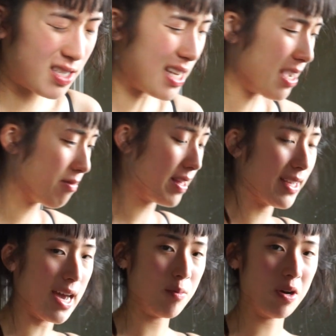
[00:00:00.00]
and I feel like
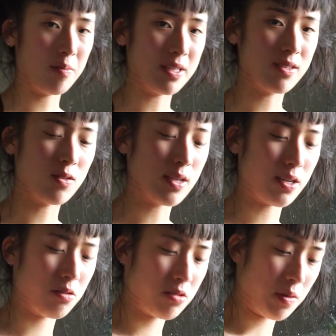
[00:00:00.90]
eyebrow pencils
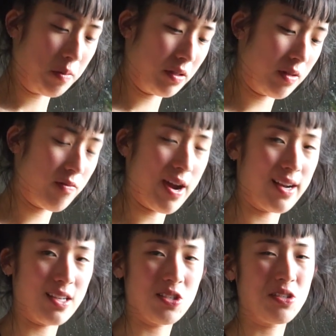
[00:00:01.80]
I typically find
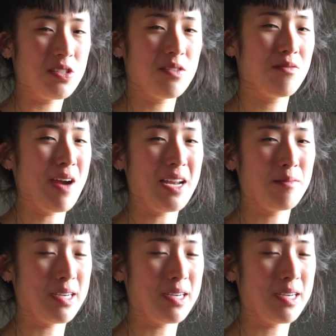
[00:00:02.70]
I just use a random